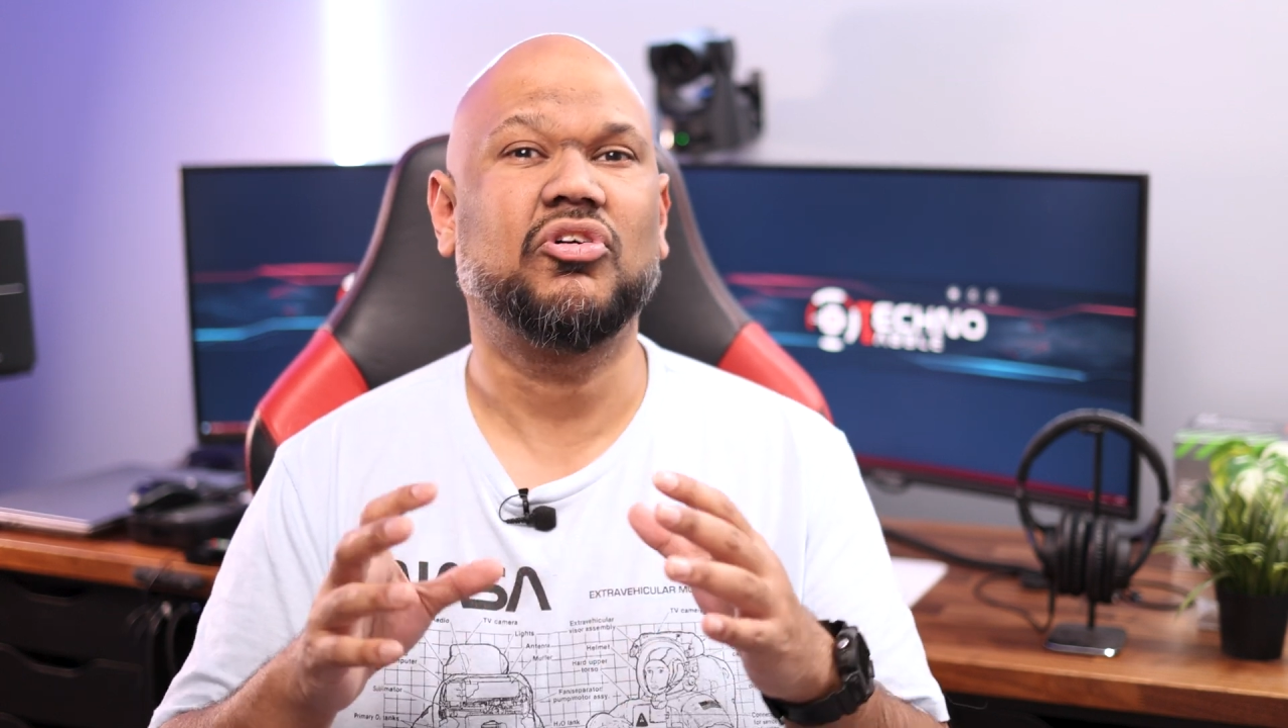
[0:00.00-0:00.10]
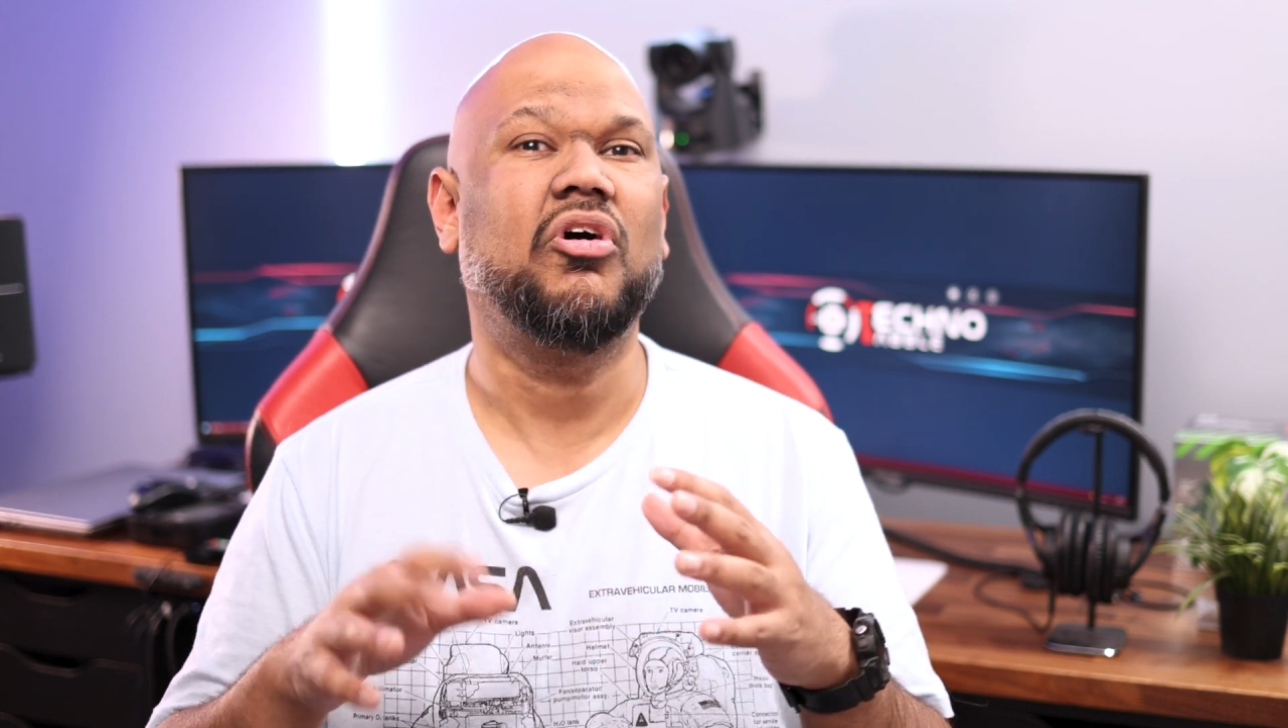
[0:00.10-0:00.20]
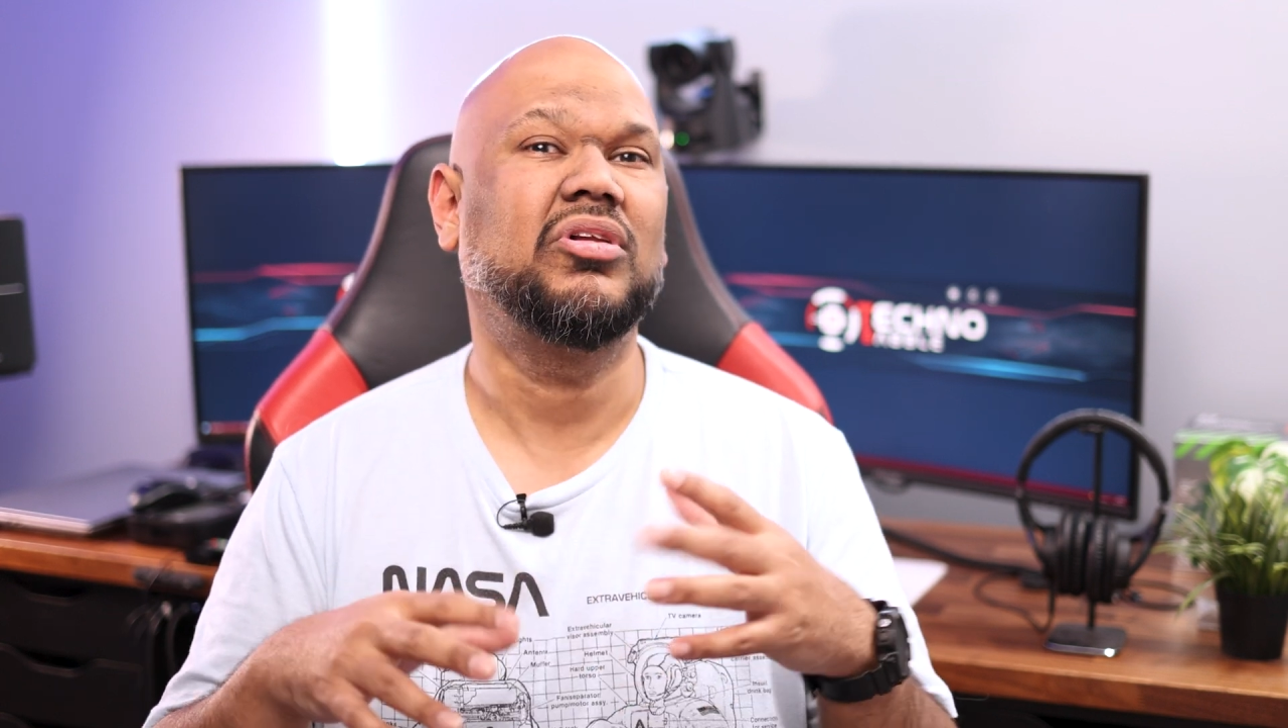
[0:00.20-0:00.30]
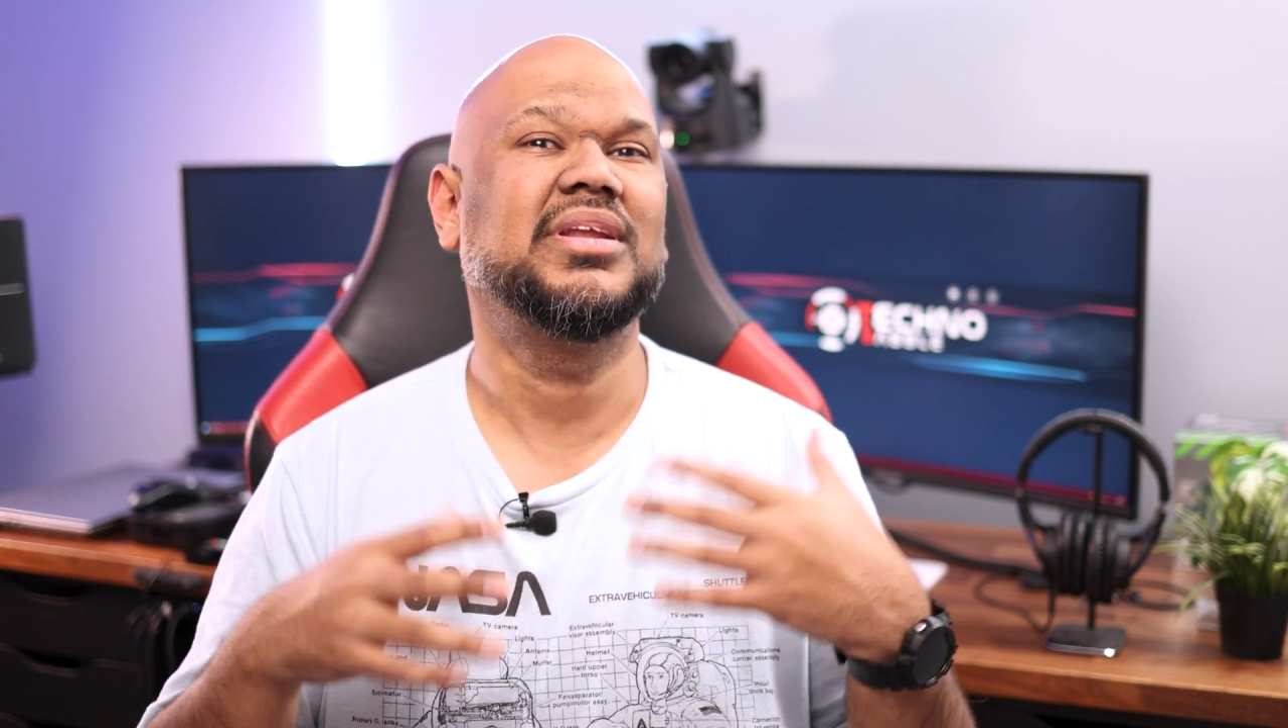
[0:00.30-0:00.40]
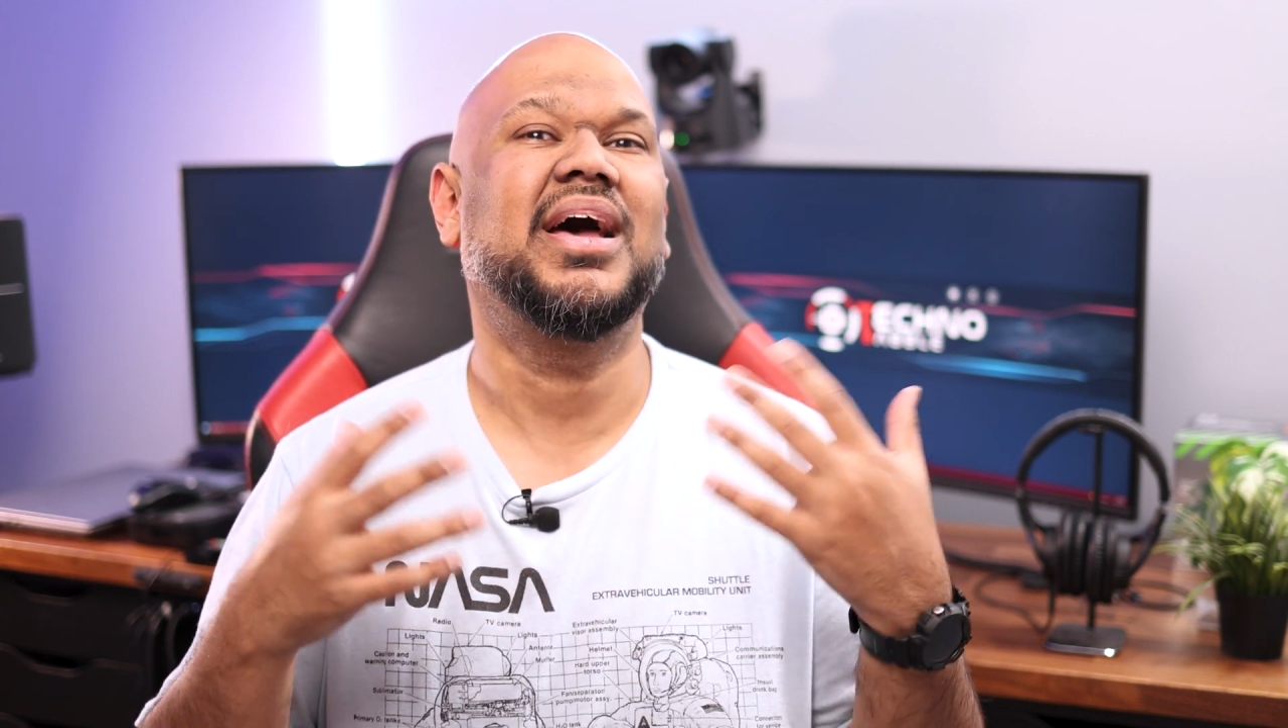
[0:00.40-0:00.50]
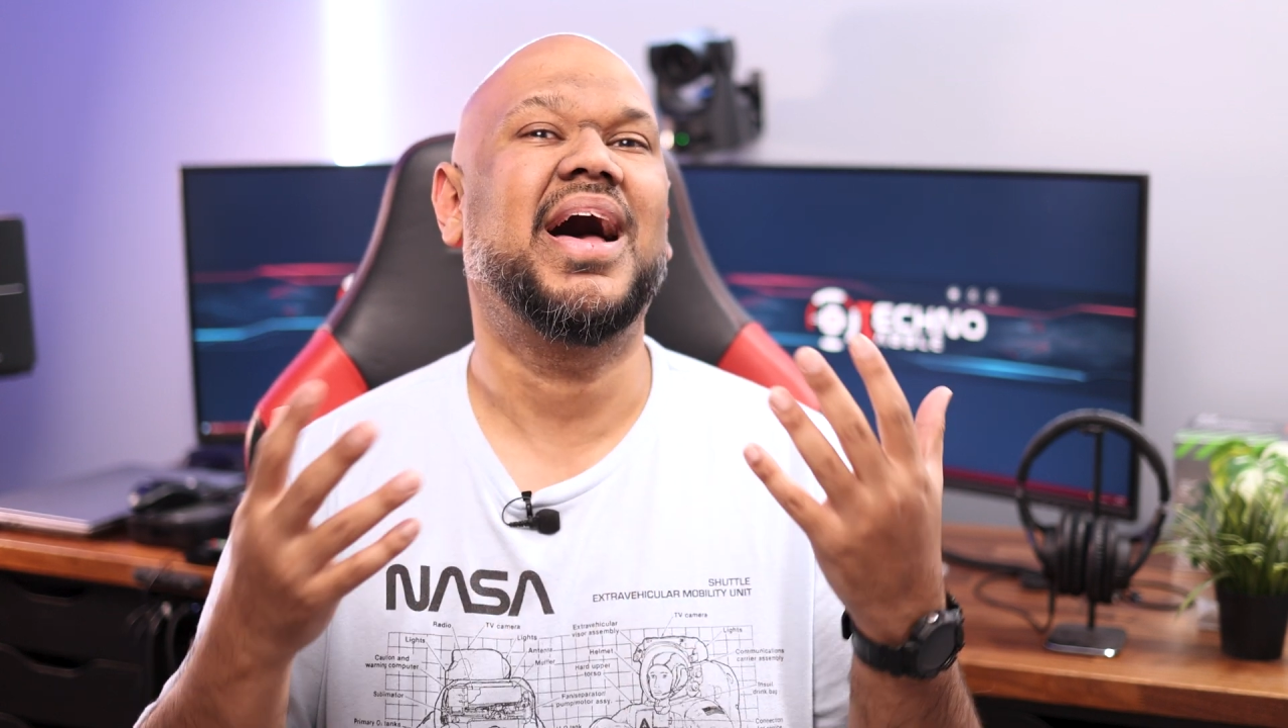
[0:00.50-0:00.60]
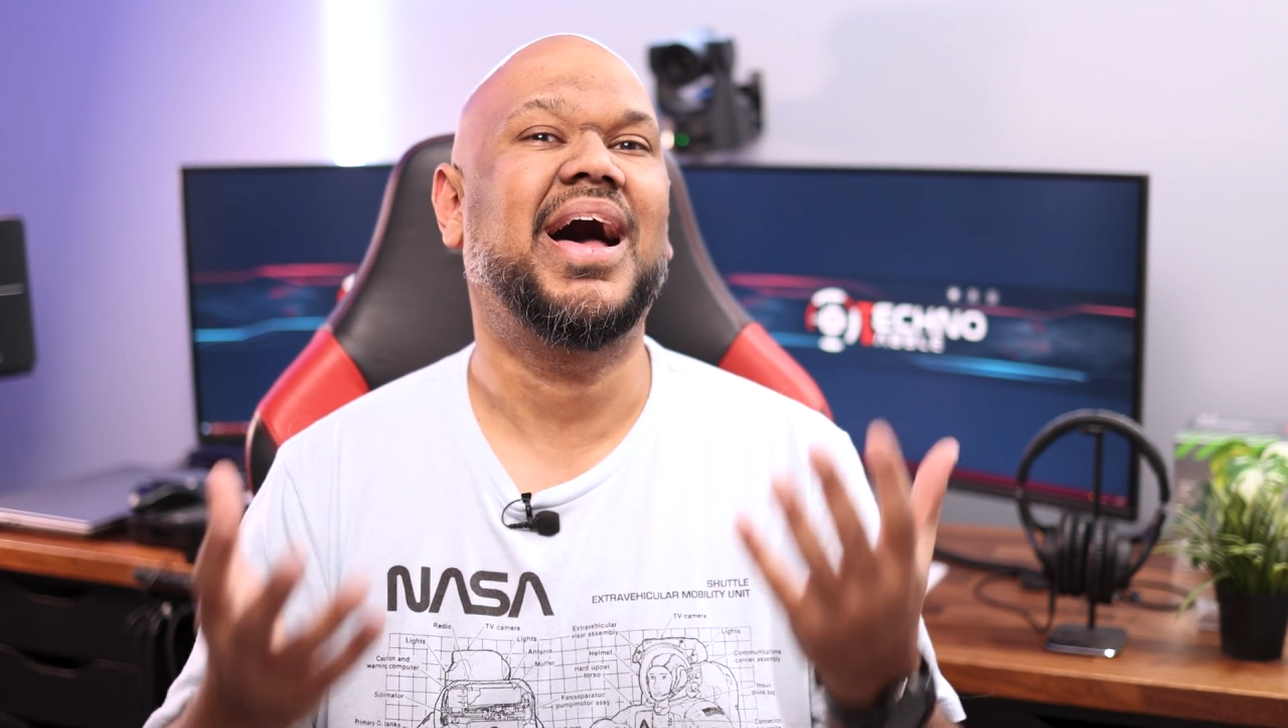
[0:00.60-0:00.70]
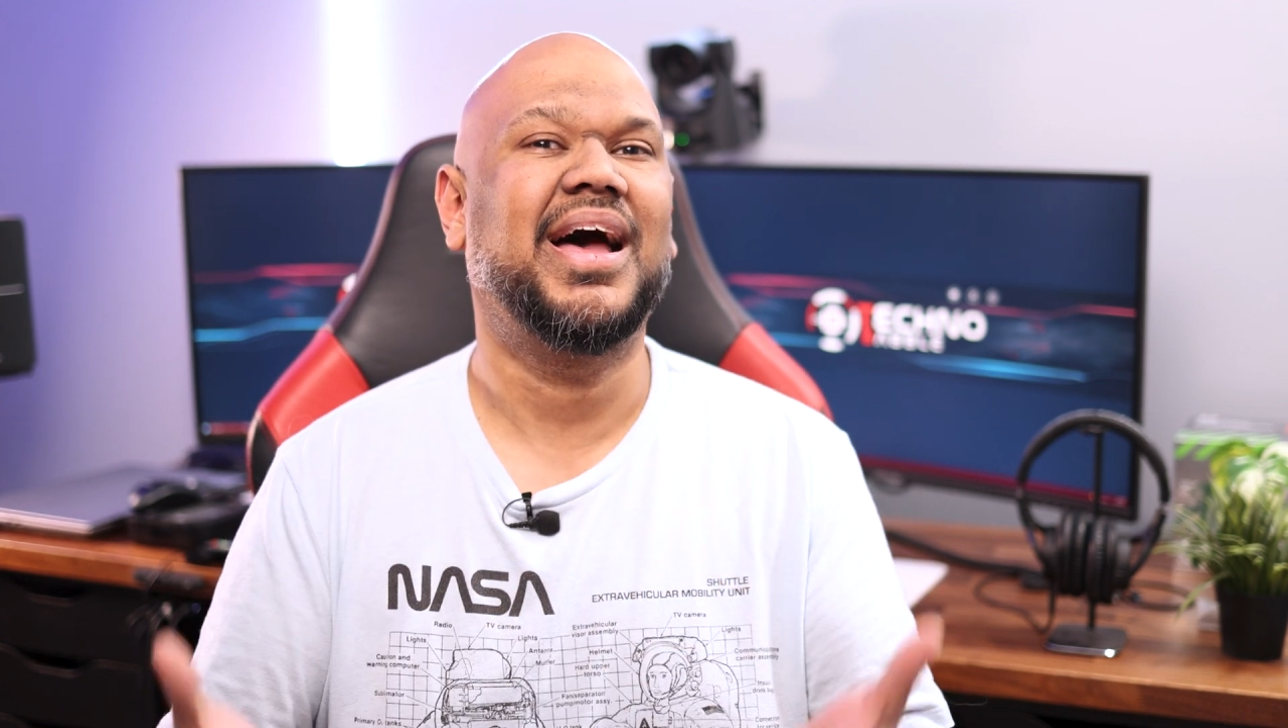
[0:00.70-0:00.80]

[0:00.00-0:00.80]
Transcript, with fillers: called their